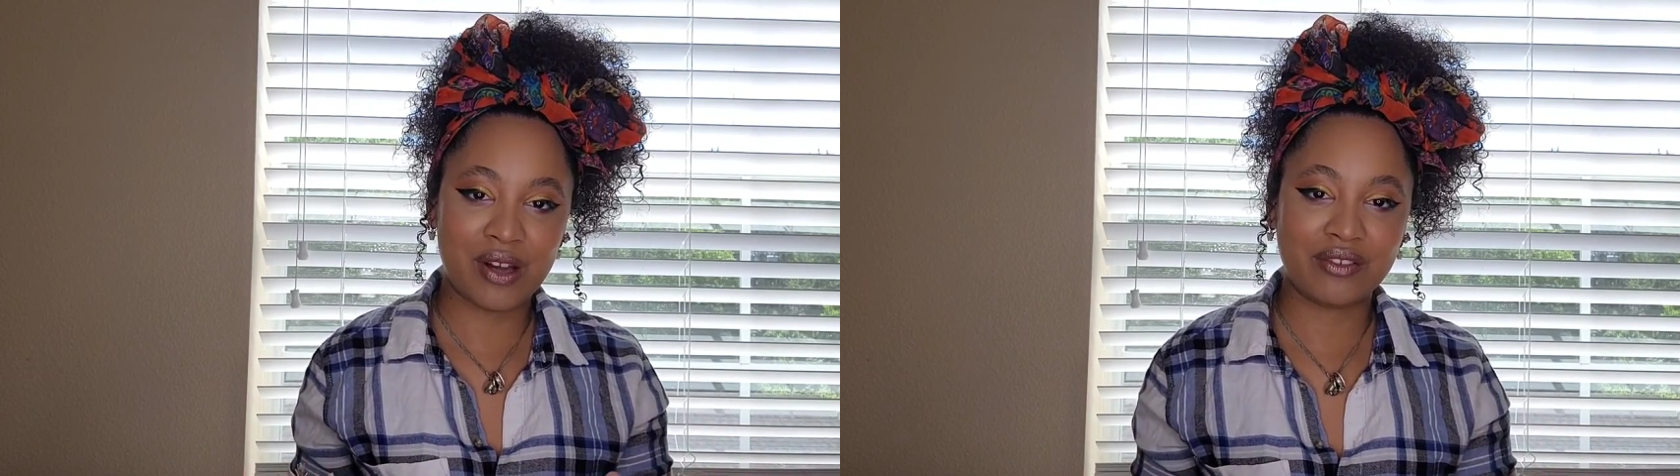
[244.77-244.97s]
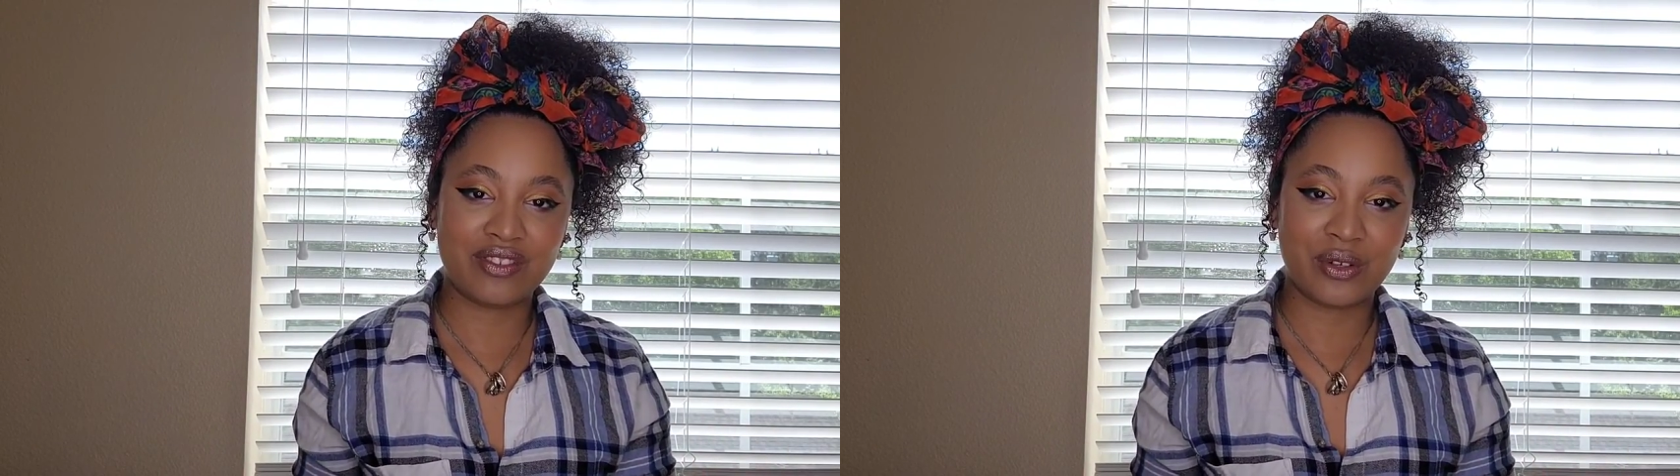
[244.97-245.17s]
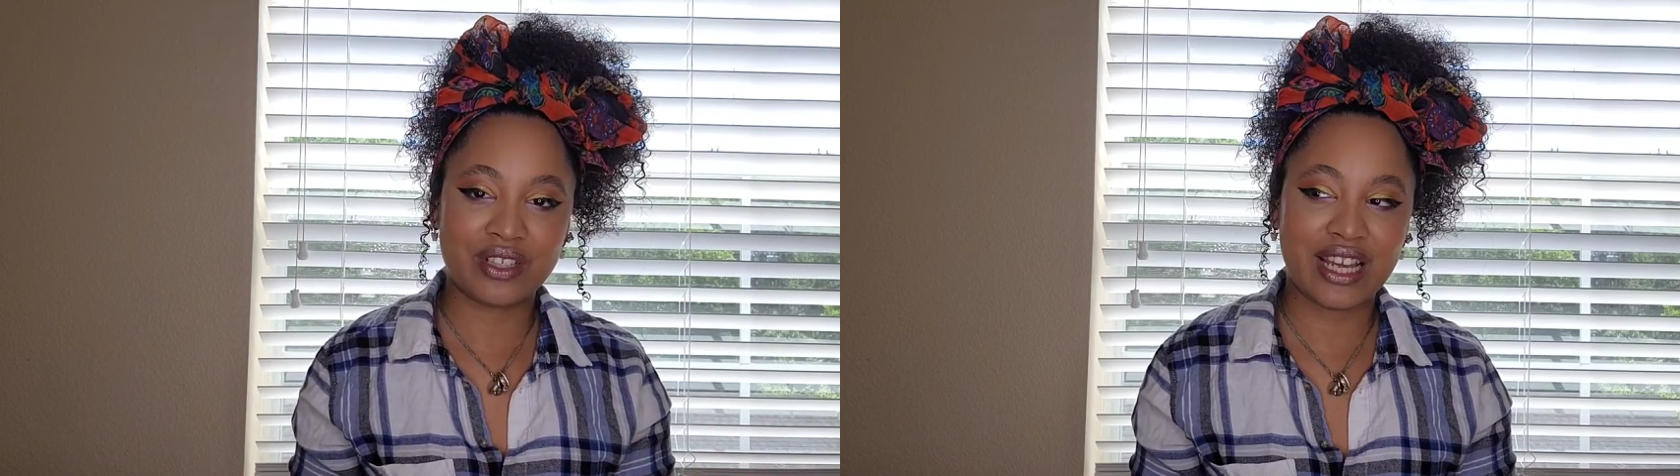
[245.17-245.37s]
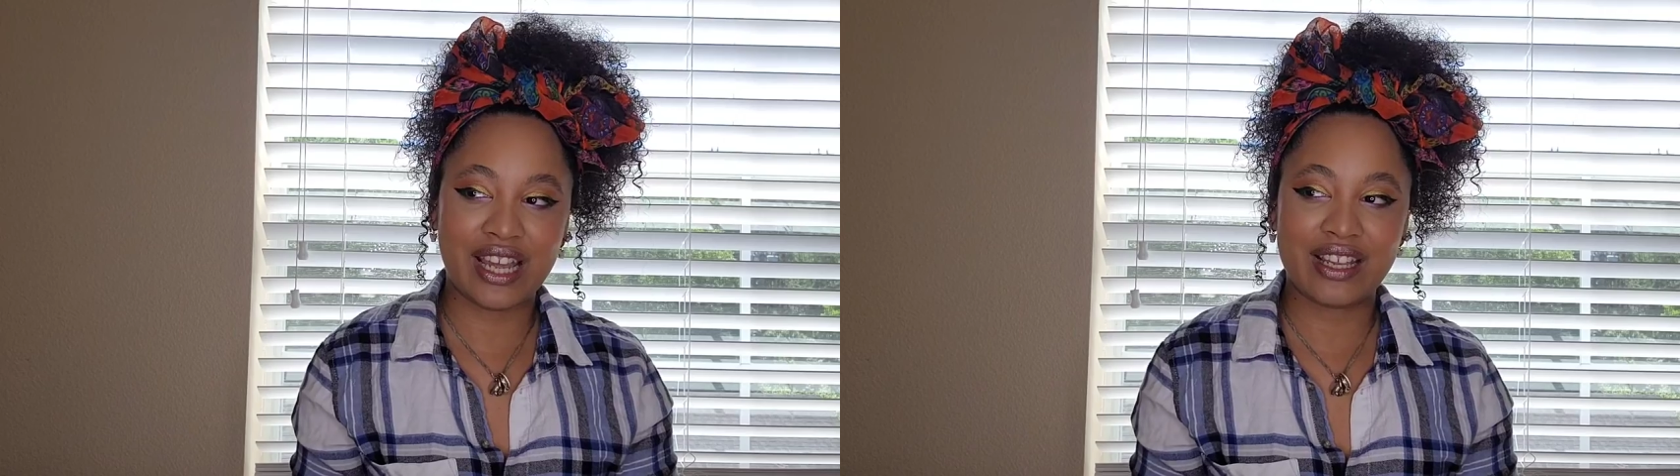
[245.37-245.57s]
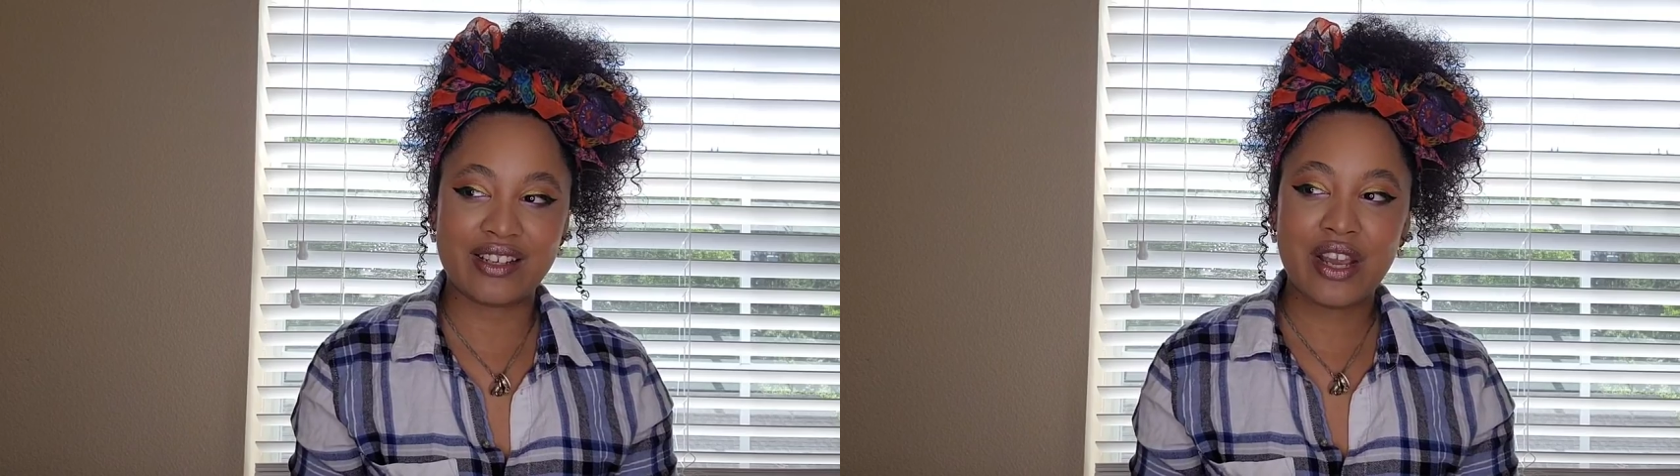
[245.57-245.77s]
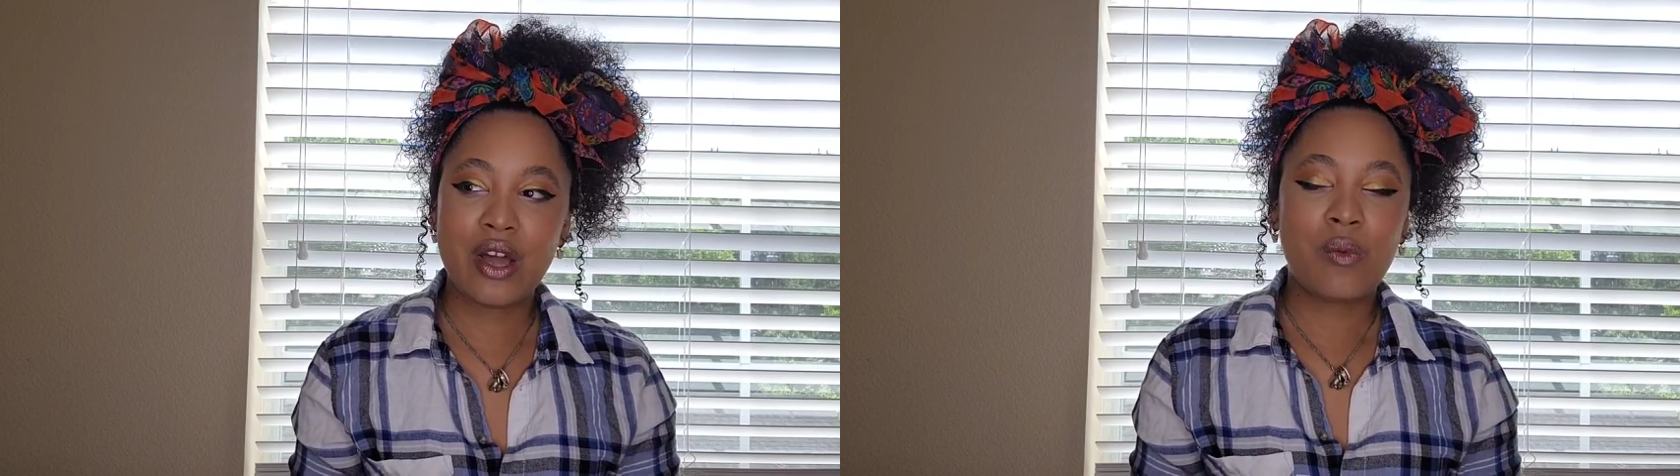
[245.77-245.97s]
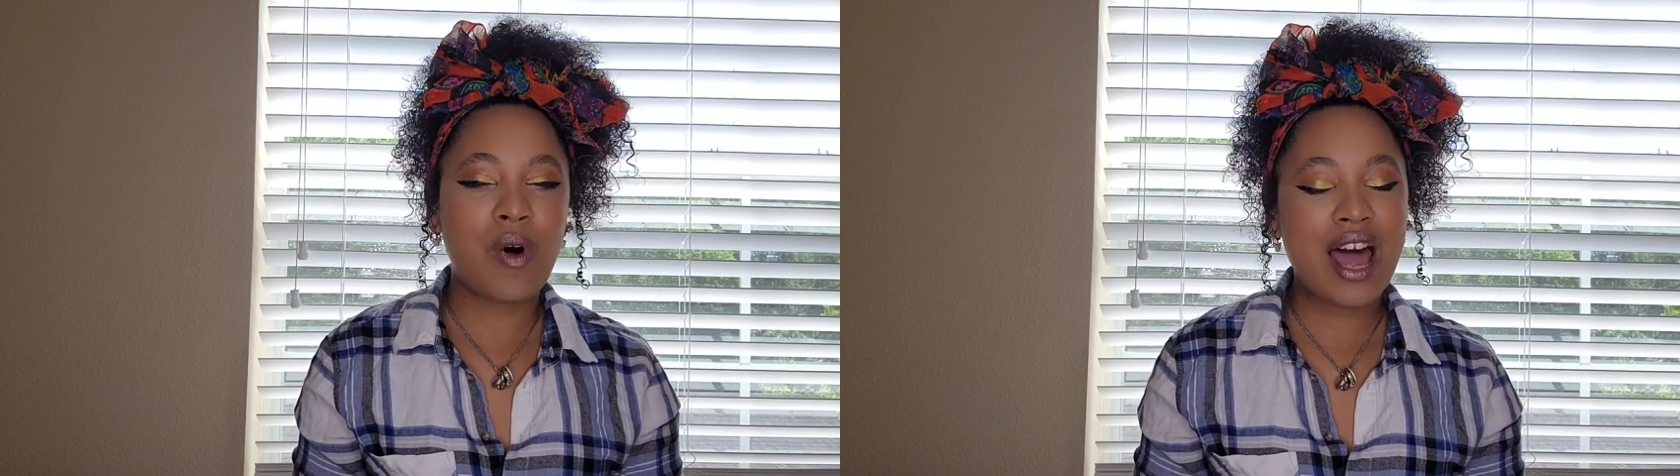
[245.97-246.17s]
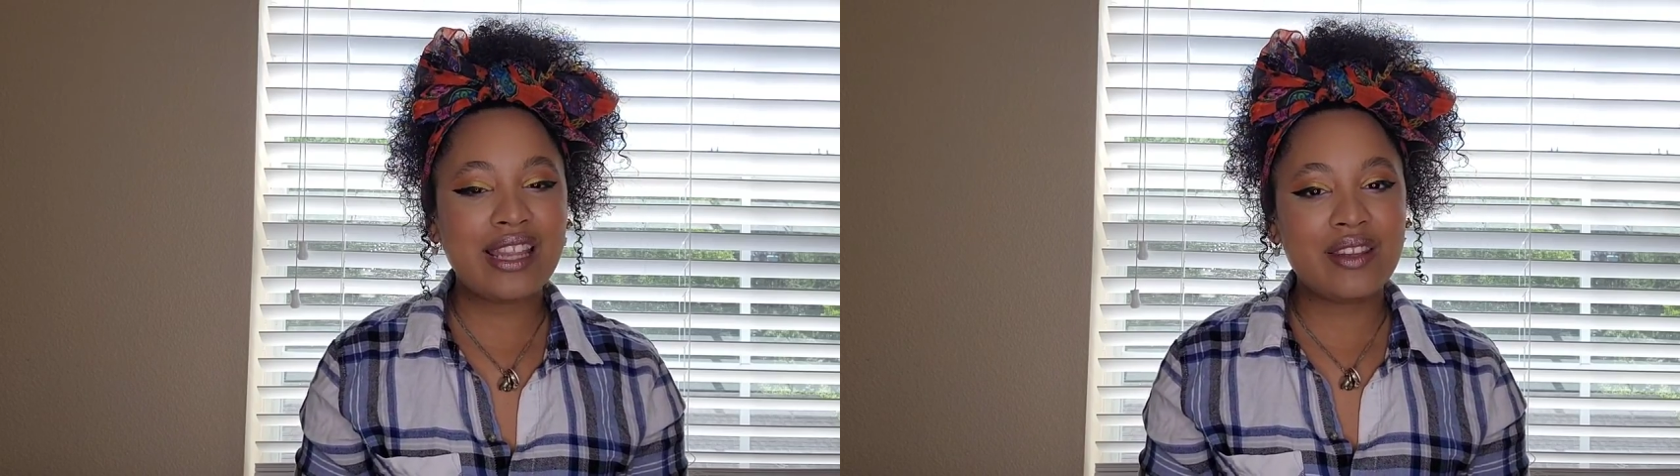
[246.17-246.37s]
on DoorDash, why,